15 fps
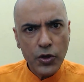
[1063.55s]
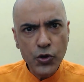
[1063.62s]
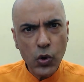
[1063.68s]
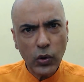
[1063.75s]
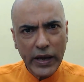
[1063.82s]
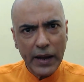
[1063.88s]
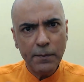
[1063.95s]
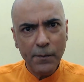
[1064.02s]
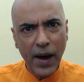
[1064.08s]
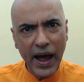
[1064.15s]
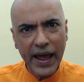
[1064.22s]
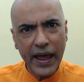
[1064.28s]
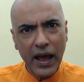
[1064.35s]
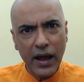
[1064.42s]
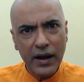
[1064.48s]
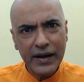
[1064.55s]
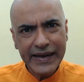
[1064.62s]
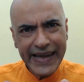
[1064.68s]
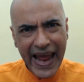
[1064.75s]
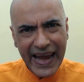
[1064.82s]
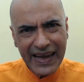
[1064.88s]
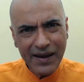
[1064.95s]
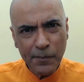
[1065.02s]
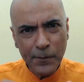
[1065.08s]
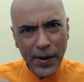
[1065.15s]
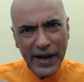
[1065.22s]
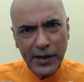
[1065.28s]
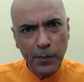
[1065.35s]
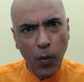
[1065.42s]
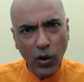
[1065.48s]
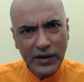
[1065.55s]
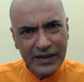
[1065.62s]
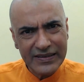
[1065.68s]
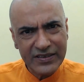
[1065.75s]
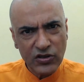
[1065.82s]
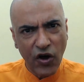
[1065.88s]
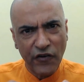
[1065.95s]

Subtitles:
You can buy 10 PET bottles